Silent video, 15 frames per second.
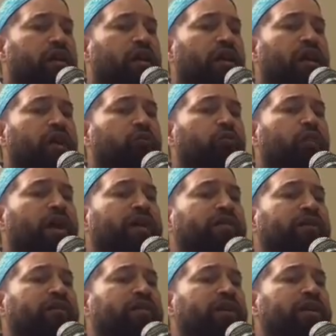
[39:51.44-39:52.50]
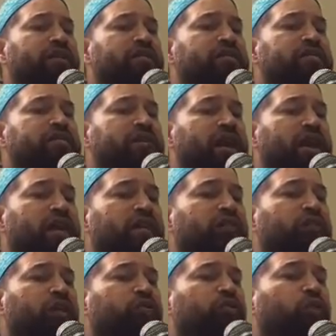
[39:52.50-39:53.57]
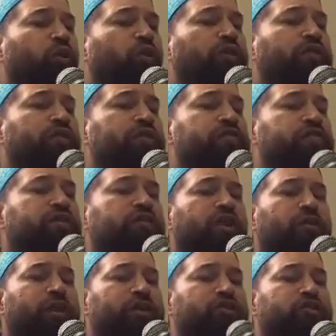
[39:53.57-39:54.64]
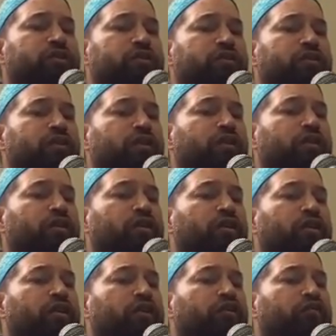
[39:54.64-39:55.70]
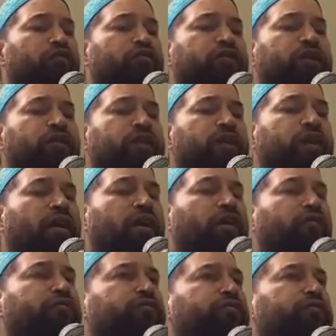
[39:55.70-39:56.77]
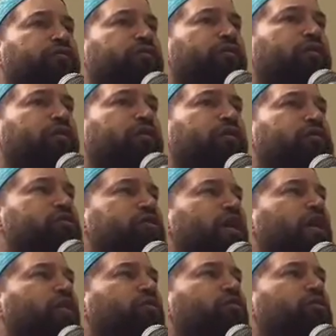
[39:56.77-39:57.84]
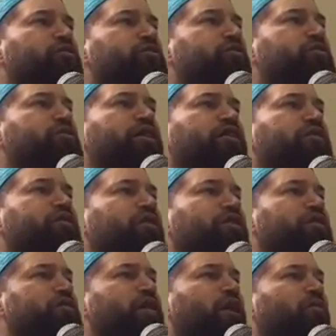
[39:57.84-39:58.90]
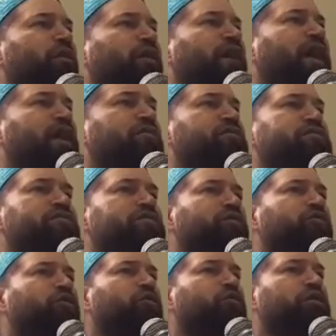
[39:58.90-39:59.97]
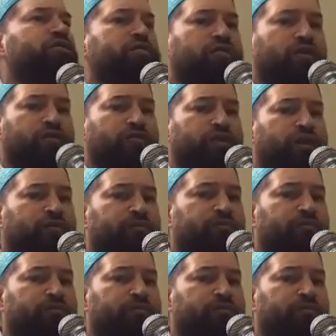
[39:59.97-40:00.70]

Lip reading: And why did they say that north is the direction veering off saying those things that they say about axis and degrees and all of that.